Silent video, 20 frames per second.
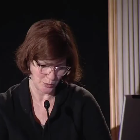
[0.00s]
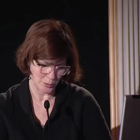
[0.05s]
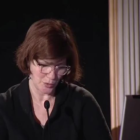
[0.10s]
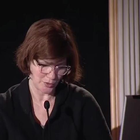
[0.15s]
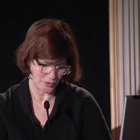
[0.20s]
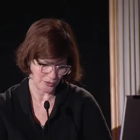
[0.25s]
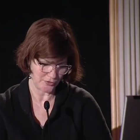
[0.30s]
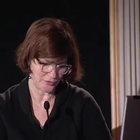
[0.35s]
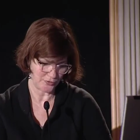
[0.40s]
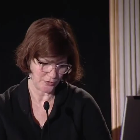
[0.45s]

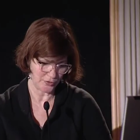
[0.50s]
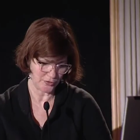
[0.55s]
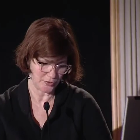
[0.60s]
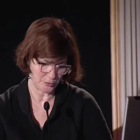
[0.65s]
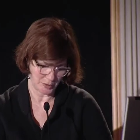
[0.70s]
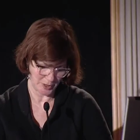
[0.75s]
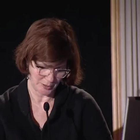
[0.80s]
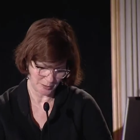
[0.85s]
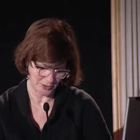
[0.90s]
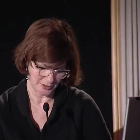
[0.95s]
Moore's
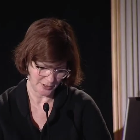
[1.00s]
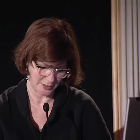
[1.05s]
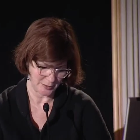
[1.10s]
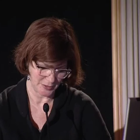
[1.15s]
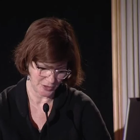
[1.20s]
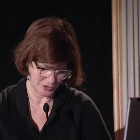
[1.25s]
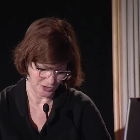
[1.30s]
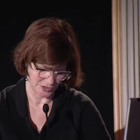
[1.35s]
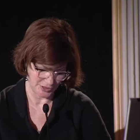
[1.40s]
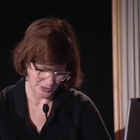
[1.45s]
first public
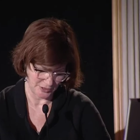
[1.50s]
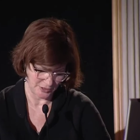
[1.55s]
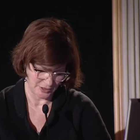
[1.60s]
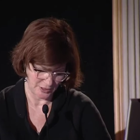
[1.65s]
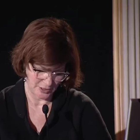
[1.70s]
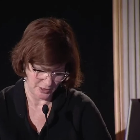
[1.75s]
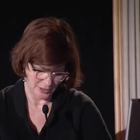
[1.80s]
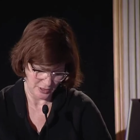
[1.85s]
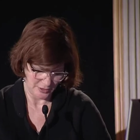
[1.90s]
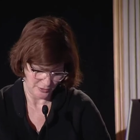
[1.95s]

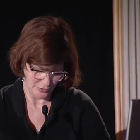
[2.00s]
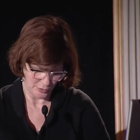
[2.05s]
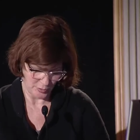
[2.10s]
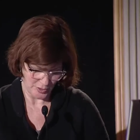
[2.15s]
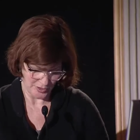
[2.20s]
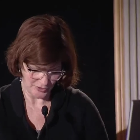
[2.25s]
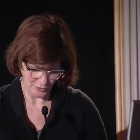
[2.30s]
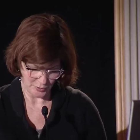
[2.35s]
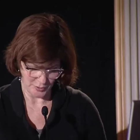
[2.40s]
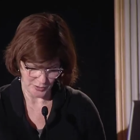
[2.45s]
commission, The
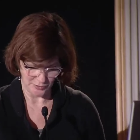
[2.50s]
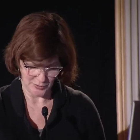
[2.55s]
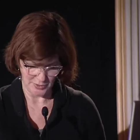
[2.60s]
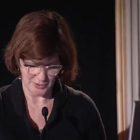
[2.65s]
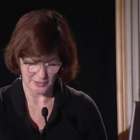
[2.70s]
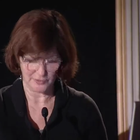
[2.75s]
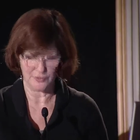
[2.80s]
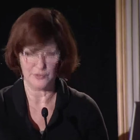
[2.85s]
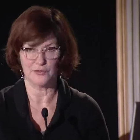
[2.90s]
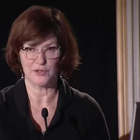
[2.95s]
West Wind
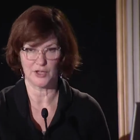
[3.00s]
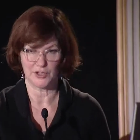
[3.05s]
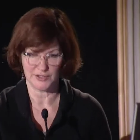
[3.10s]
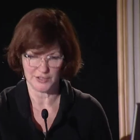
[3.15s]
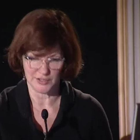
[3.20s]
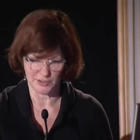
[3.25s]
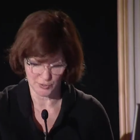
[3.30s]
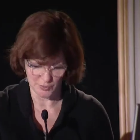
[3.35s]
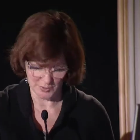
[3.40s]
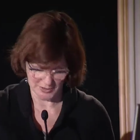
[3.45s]
Relief of
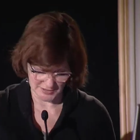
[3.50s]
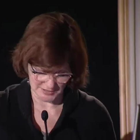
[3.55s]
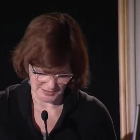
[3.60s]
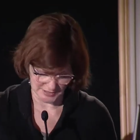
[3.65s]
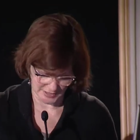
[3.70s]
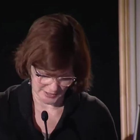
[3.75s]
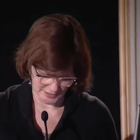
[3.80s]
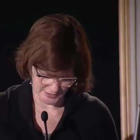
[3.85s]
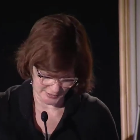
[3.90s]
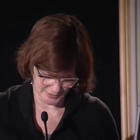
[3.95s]

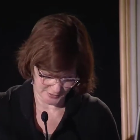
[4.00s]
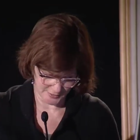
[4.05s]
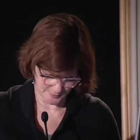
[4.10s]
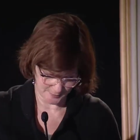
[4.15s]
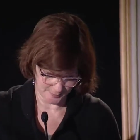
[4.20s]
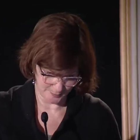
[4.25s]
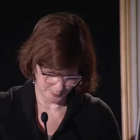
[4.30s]
1928.